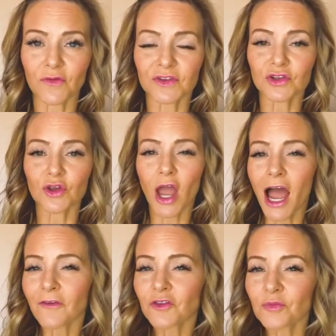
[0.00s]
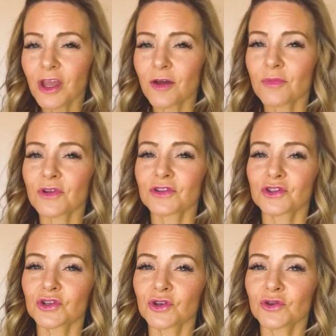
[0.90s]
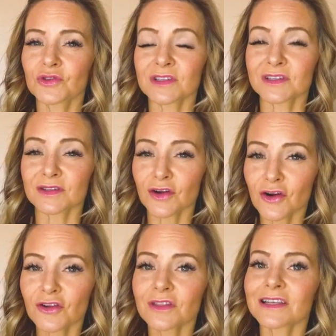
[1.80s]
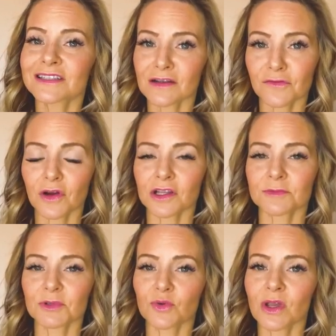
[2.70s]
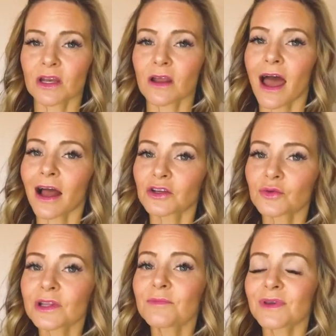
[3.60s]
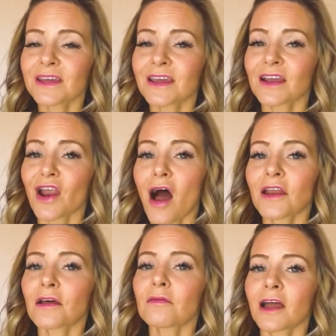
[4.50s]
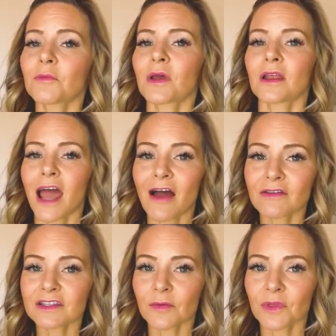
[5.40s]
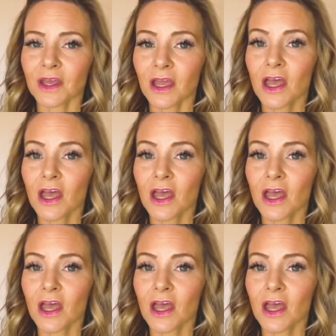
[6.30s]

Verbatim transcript: And so you have to be able to discern the difference between actually being not in alignment and having something